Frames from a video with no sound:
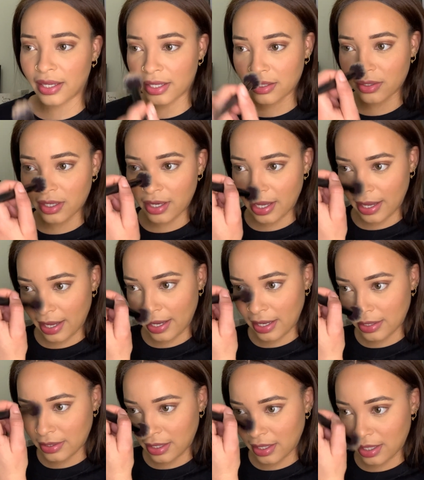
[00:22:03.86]
it's not like I
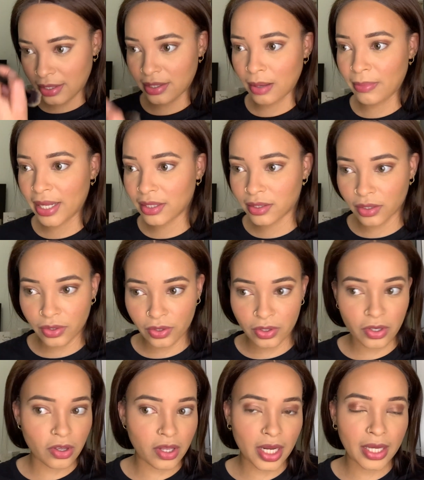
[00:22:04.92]
can take a sabbatical,
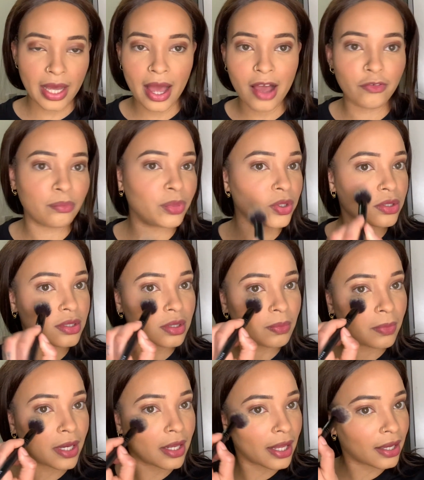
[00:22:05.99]
or like I have bills to
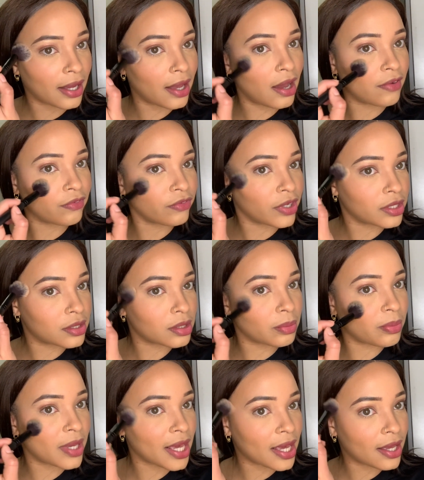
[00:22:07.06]
pay, like I have rent to
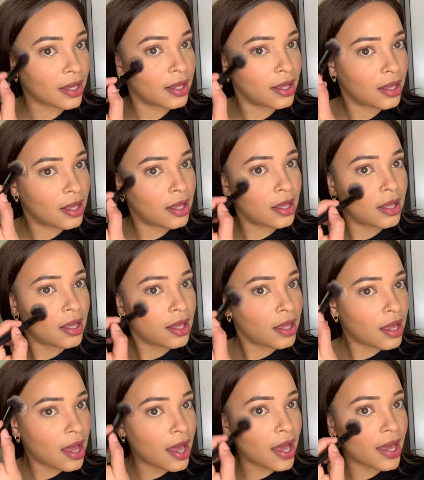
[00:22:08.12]
pay.
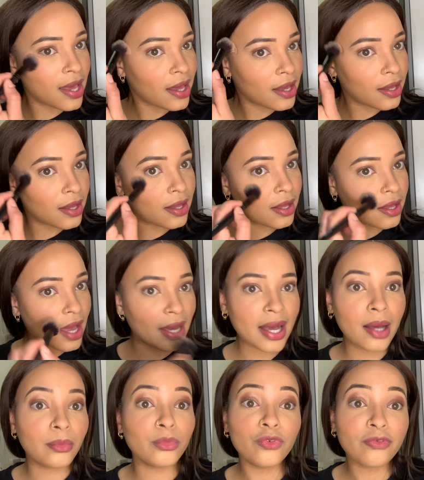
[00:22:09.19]
I
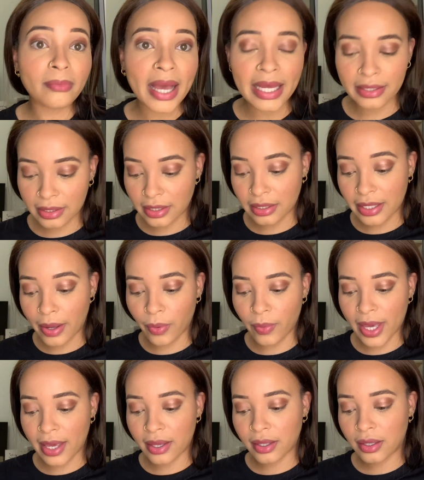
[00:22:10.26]
can't move mad in that
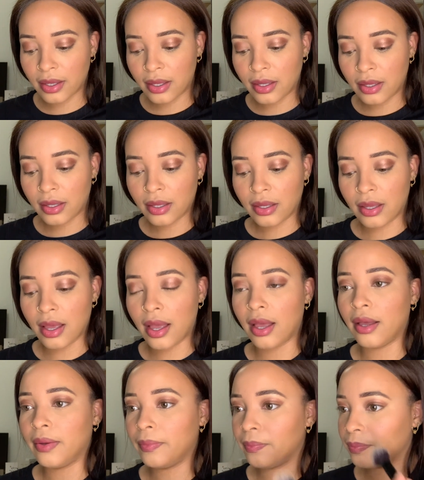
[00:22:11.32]
way.
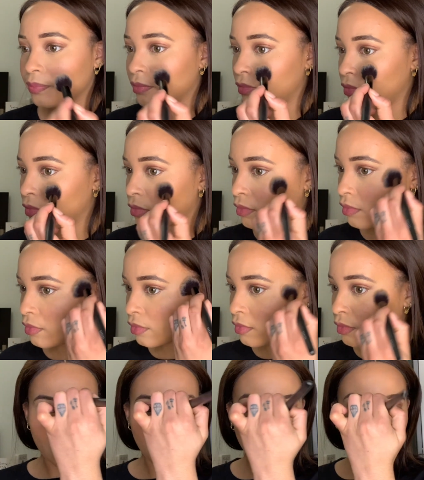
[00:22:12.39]

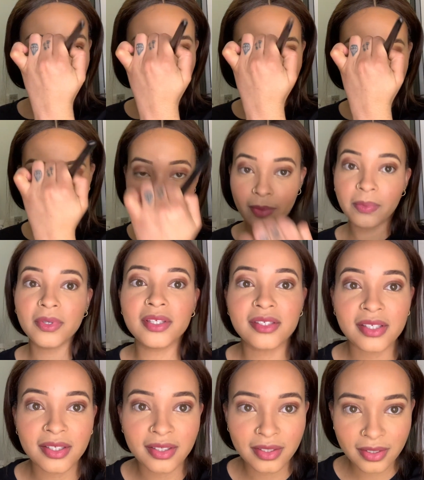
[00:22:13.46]
But then what happens
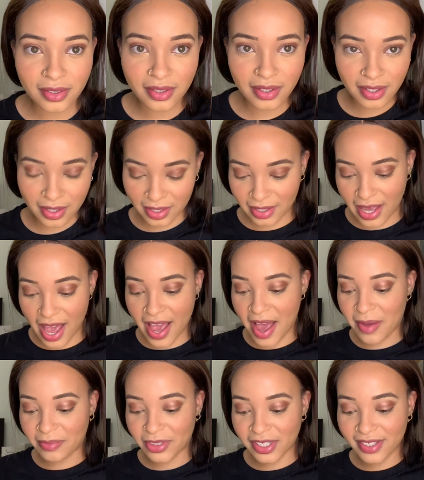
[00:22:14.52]
is, guy,
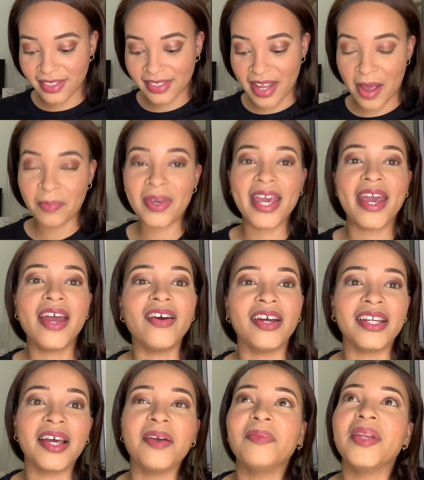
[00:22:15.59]
I'm here
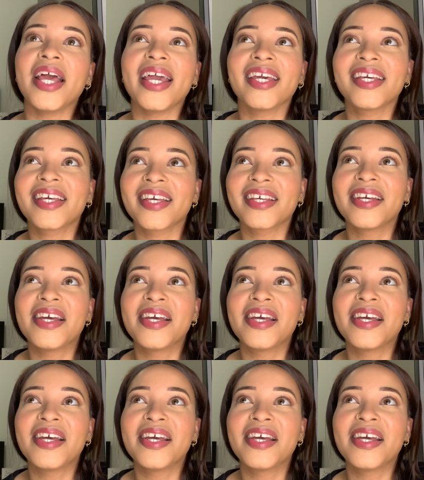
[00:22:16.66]
and I'm like